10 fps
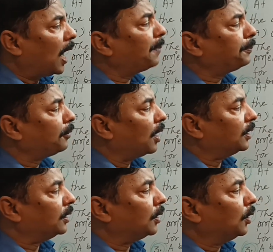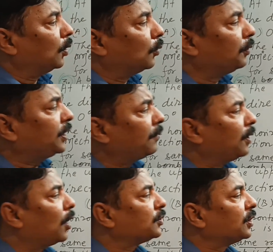upward with a
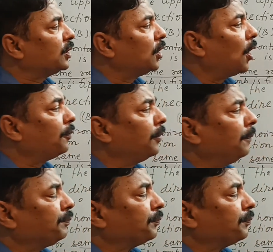velocity of